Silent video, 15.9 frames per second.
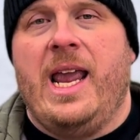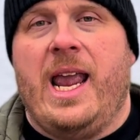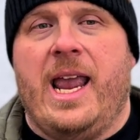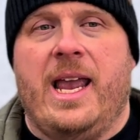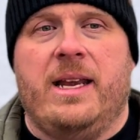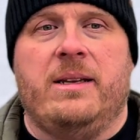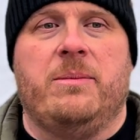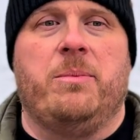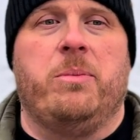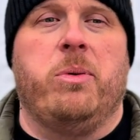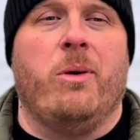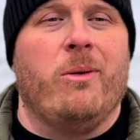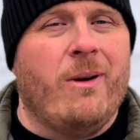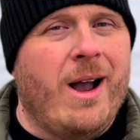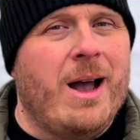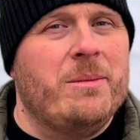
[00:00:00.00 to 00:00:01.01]
and
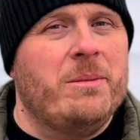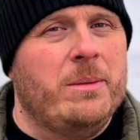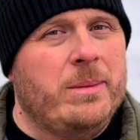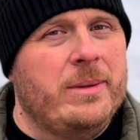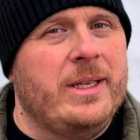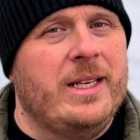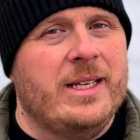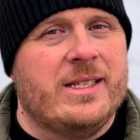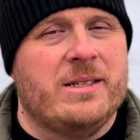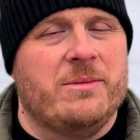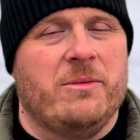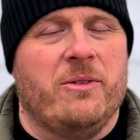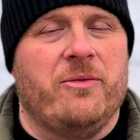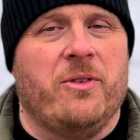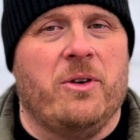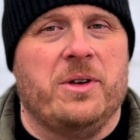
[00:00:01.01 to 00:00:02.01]
probably get some
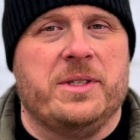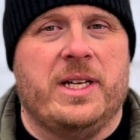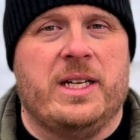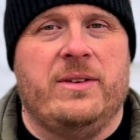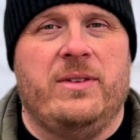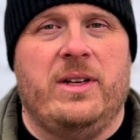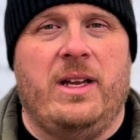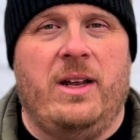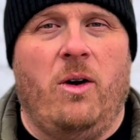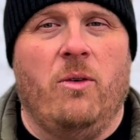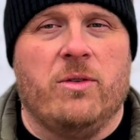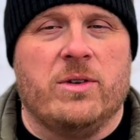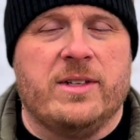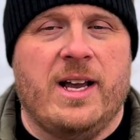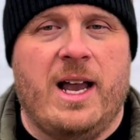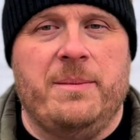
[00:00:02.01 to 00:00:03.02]
referrals out of it
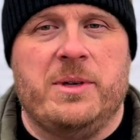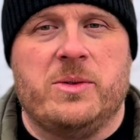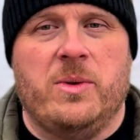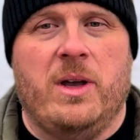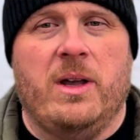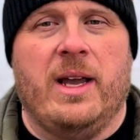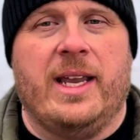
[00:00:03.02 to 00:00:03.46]
over time as well.